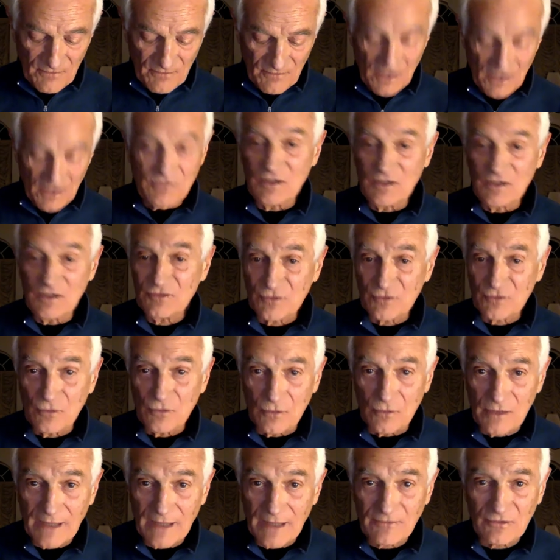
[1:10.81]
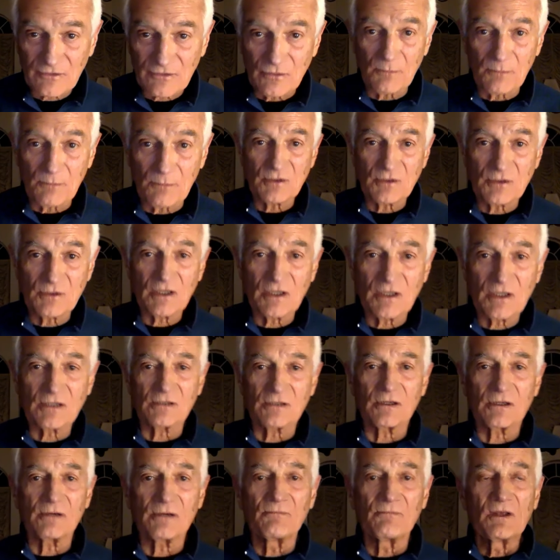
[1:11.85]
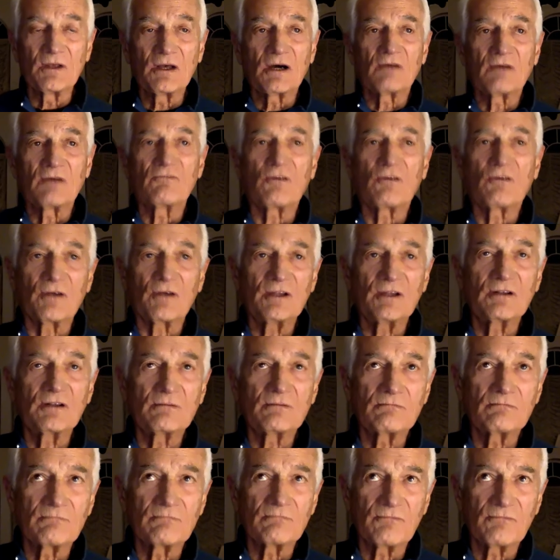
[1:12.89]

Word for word: in this school, that school in particular, a very